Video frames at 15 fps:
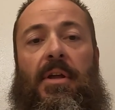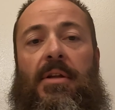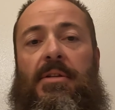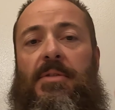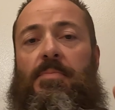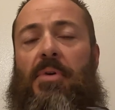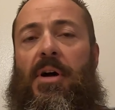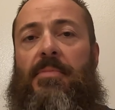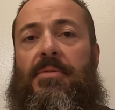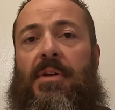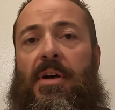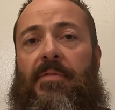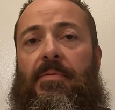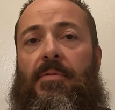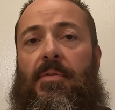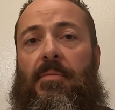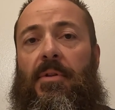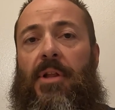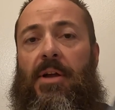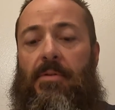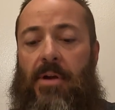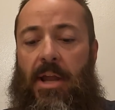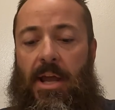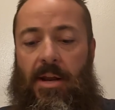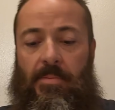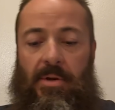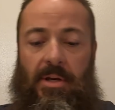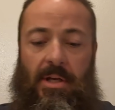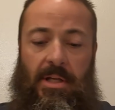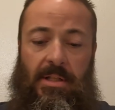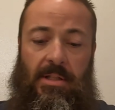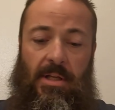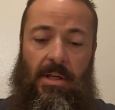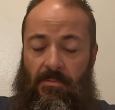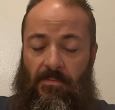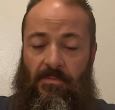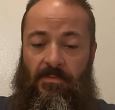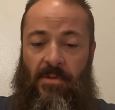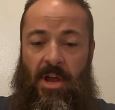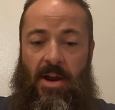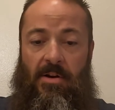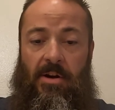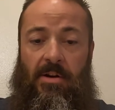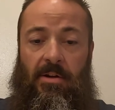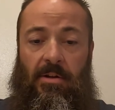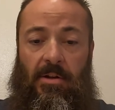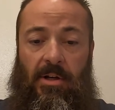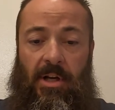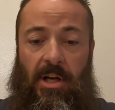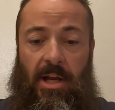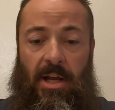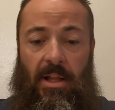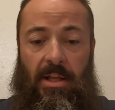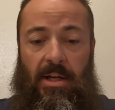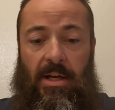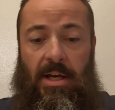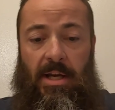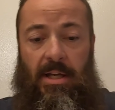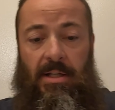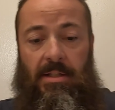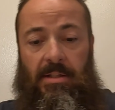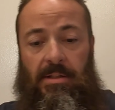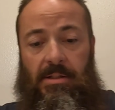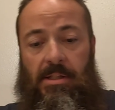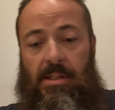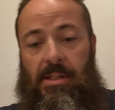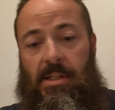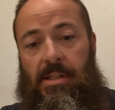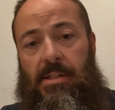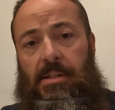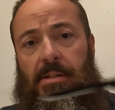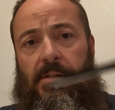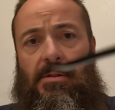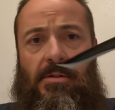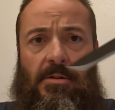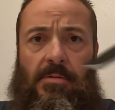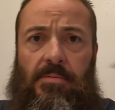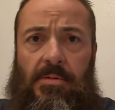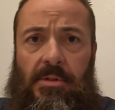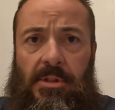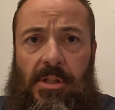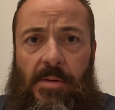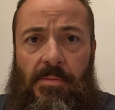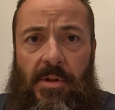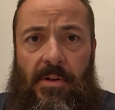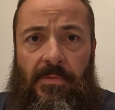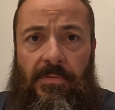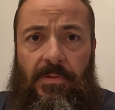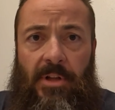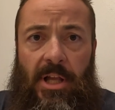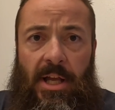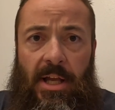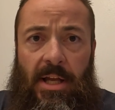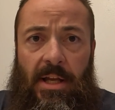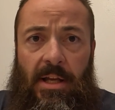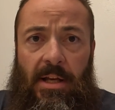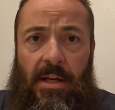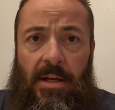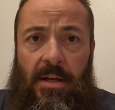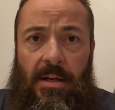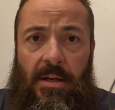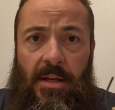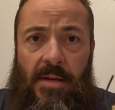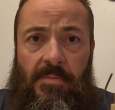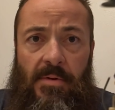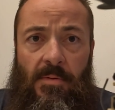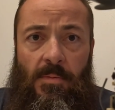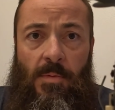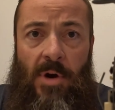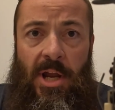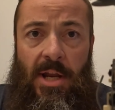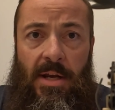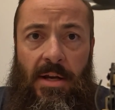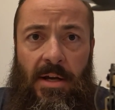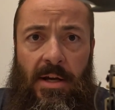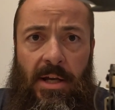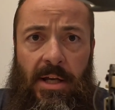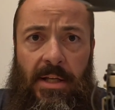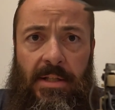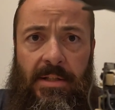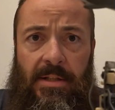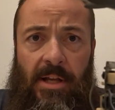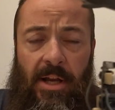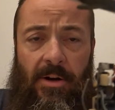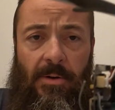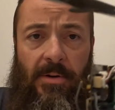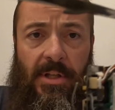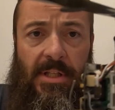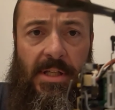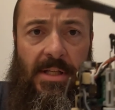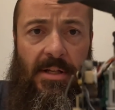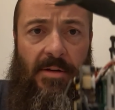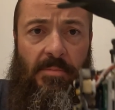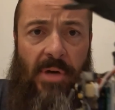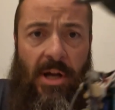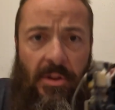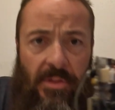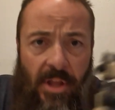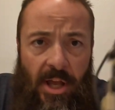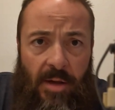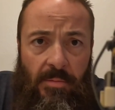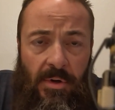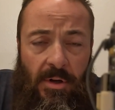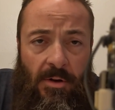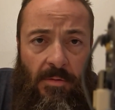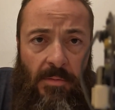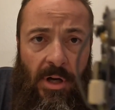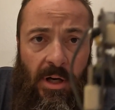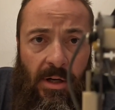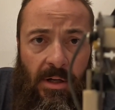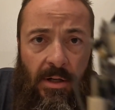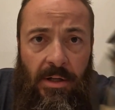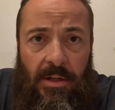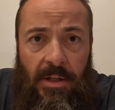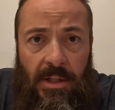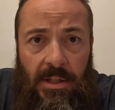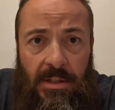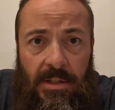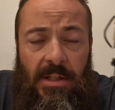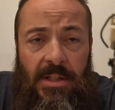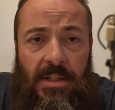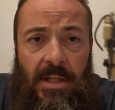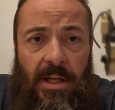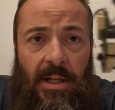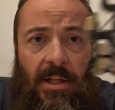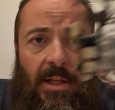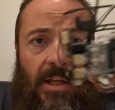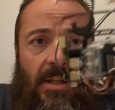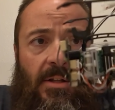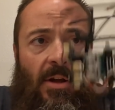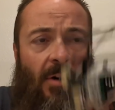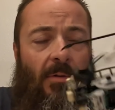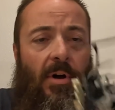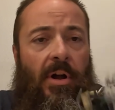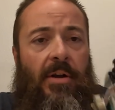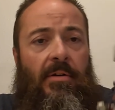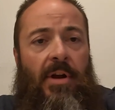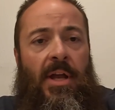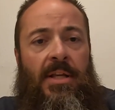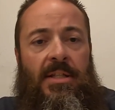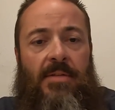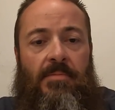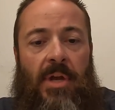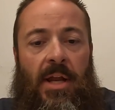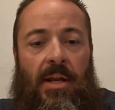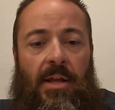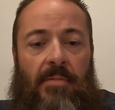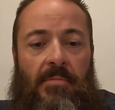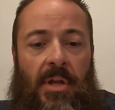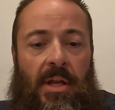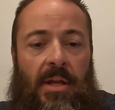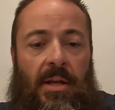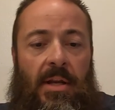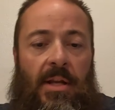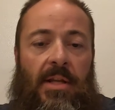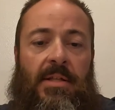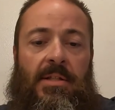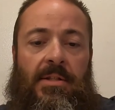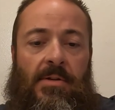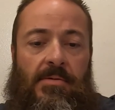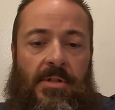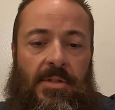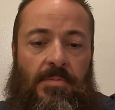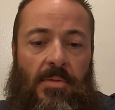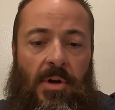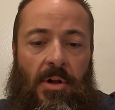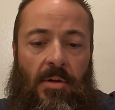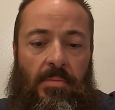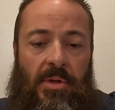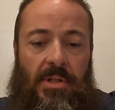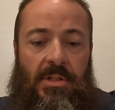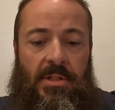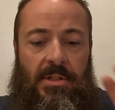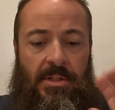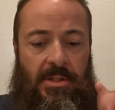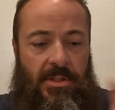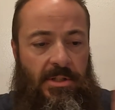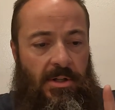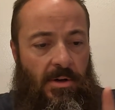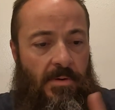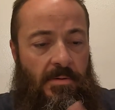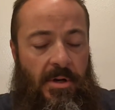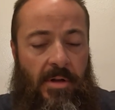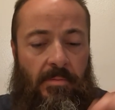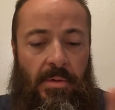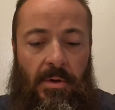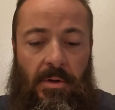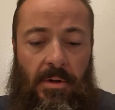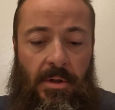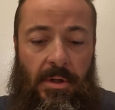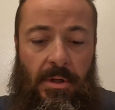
Just pops off normal, how a canopy does. Very good looking heli, guys. Look at this. The control board's up there flat. Keeping weight nice. I know this isn't about that, but oh my goodness. This heli, don't underestimate it, man. It is so small, but so nimble.